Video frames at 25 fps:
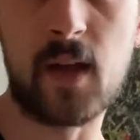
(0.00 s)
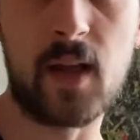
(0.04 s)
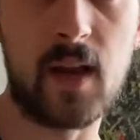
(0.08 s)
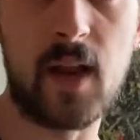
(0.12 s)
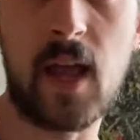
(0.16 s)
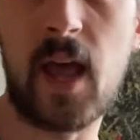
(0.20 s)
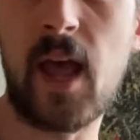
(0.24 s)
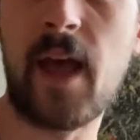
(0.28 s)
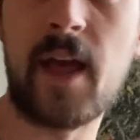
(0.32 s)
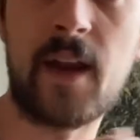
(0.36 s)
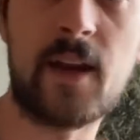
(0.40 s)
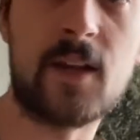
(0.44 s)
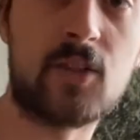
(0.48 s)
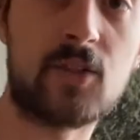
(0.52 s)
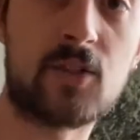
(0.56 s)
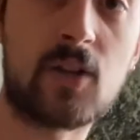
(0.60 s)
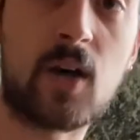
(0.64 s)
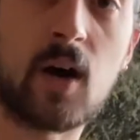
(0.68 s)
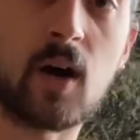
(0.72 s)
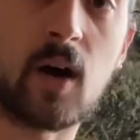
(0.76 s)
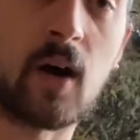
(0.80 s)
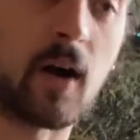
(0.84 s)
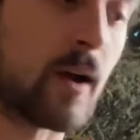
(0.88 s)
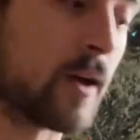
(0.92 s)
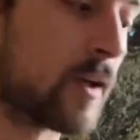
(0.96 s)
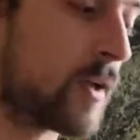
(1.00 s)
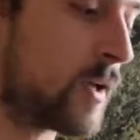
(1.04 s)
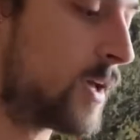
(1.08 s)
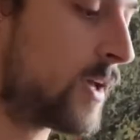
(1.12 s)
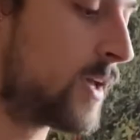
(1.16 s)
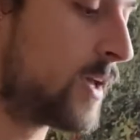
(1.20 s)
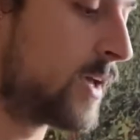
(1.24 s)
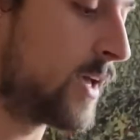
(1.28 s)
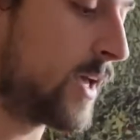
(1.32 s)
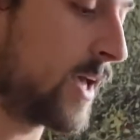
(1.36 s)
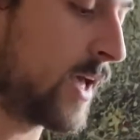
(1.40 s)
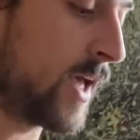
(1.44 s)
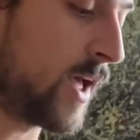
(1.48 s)
in any song.
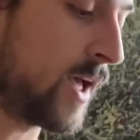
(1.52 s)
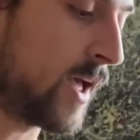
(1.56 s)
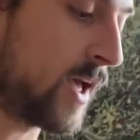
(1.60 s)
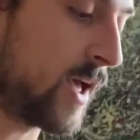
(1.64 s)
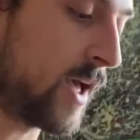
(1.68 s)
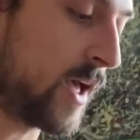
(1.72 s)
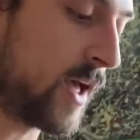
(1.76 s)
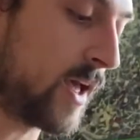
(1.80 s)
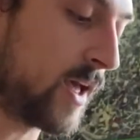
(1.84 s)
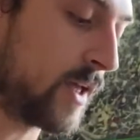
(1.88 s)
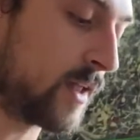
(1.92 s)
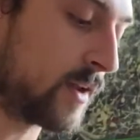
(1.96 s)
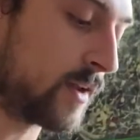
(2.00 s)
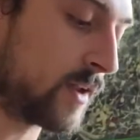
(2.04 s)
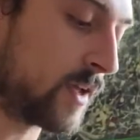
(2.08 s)
And